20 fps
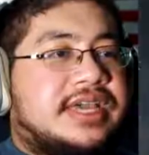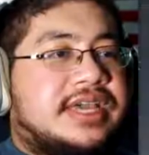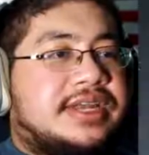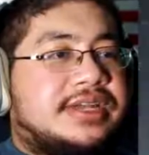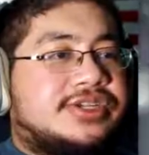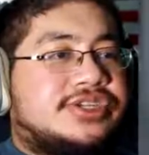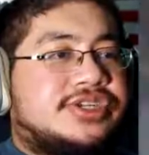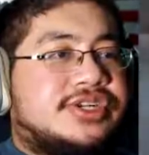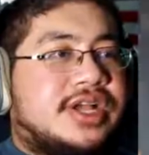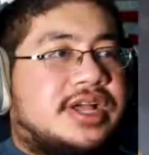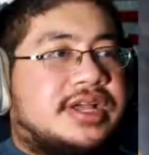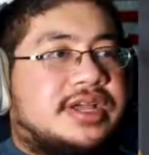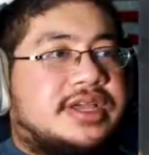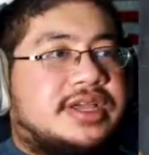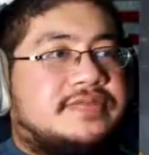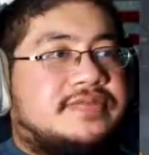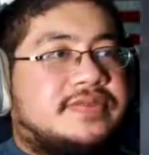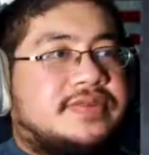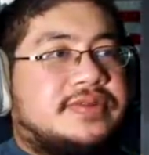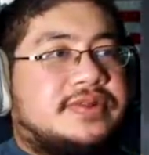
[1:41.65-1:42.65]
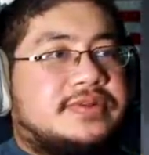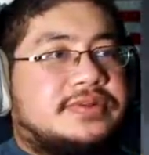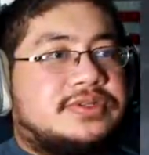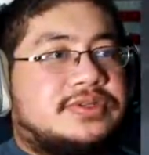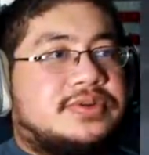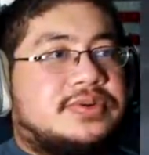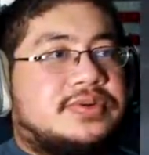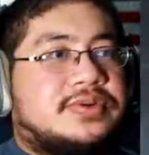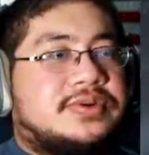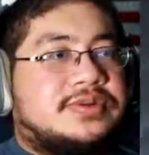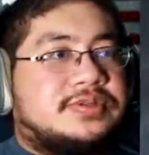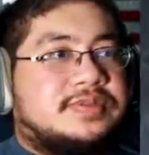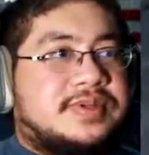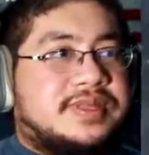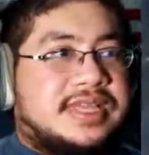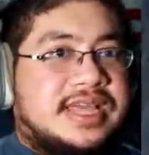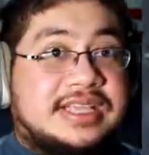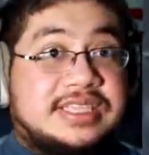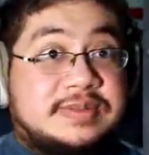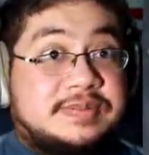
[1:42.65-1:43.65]
and a shotgun for close quarters, but
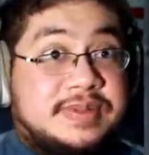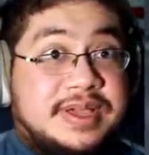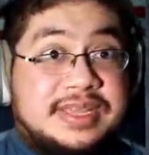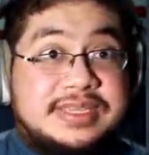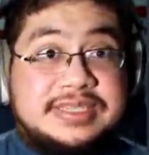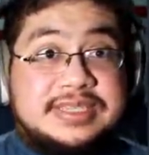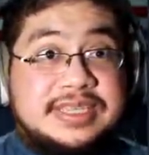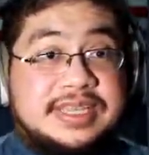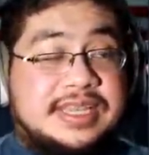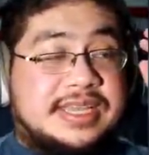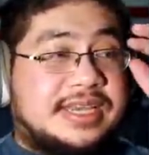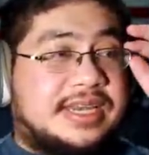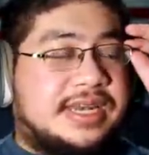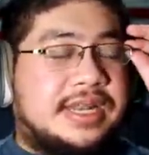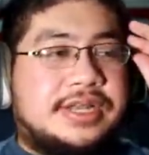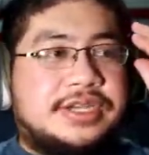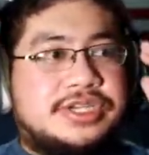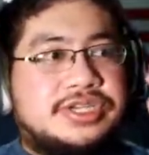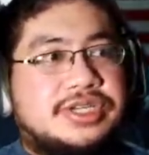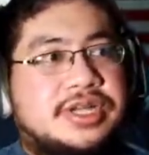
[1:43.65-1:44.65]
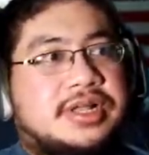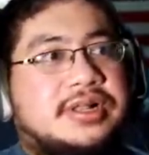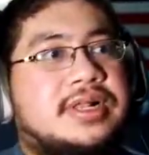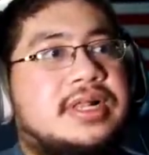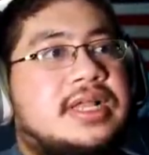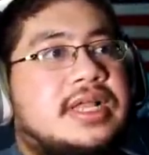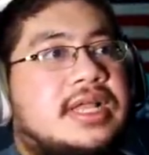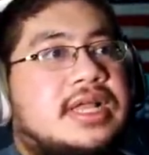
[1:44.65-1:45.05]
that's basically in a nutshell.